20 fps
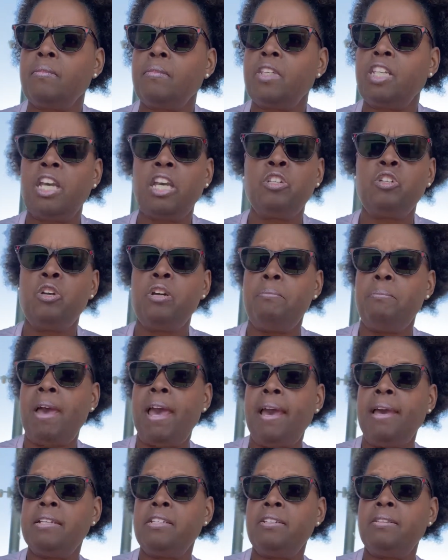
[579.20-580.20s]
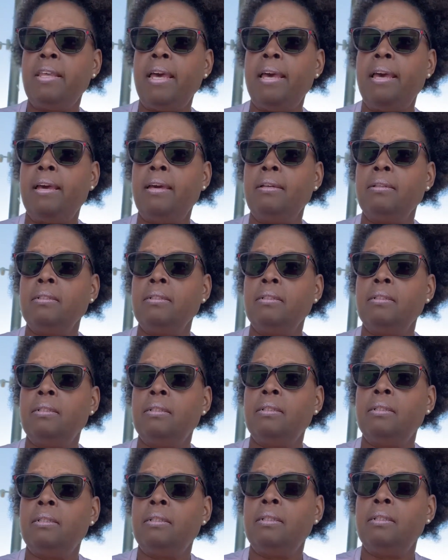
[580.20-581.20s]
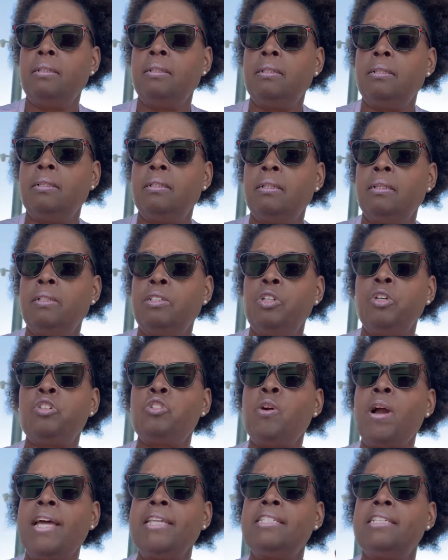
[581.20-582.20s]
Can you imagine that? You're trying